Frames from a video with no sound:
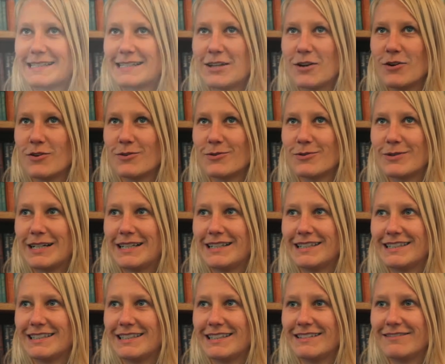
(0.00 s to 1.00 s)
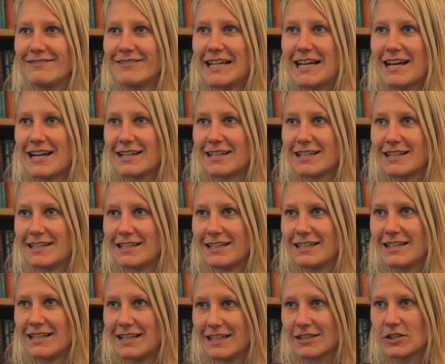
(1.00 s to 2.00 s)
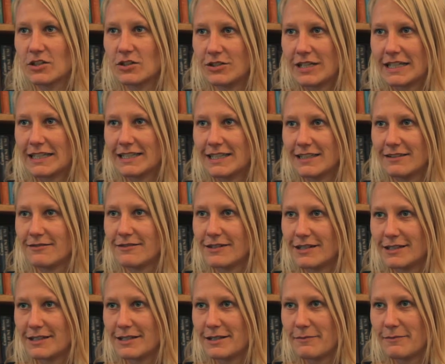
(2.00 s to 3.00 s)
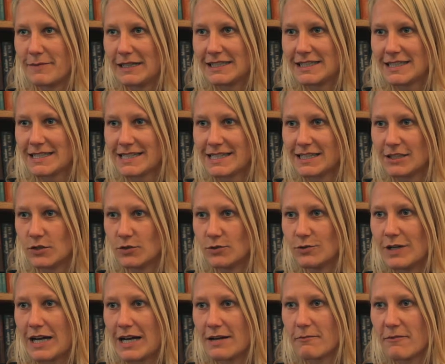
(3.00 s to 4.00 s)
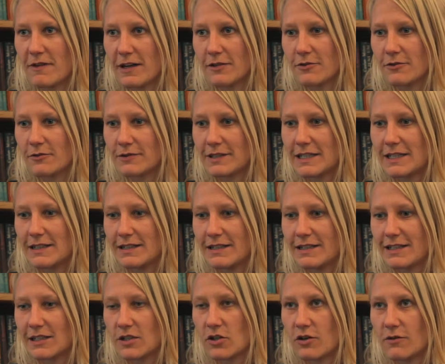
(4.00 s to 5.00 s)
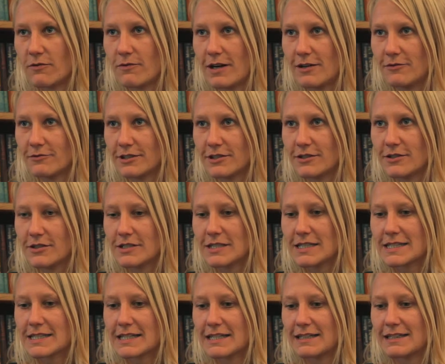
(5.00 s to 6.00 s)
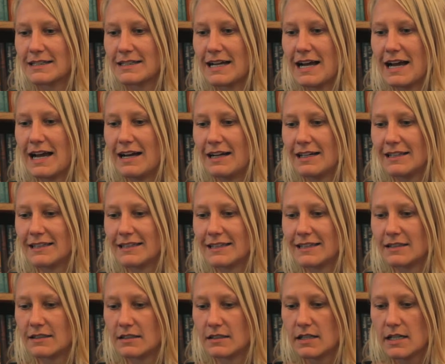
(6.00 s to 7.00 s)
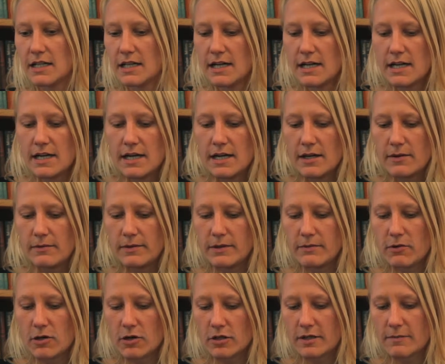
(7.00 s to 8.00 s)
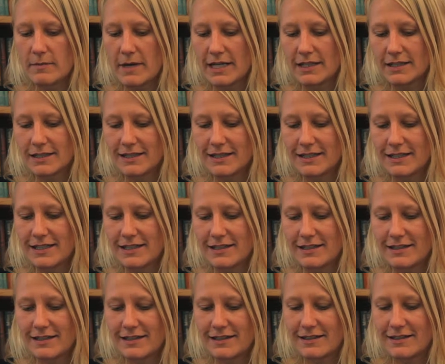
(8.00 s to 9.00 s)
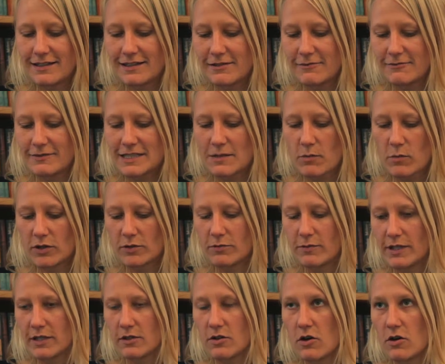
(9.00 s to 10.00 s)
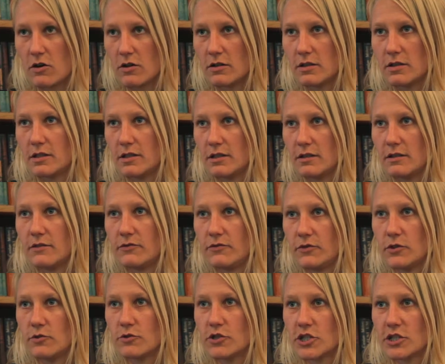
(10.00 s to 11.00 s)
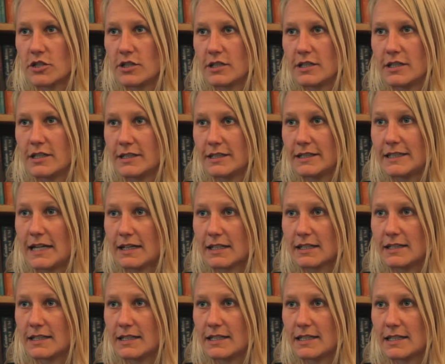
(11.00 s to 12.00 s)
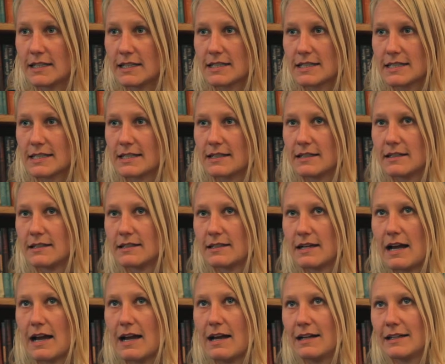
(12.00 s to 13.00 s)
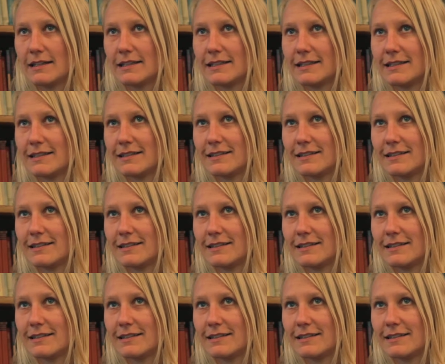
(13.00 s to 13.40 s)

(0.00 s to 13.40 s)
We are a collective Metasitu. I'm one of the co-founders and we work mainly with what we call future tactics and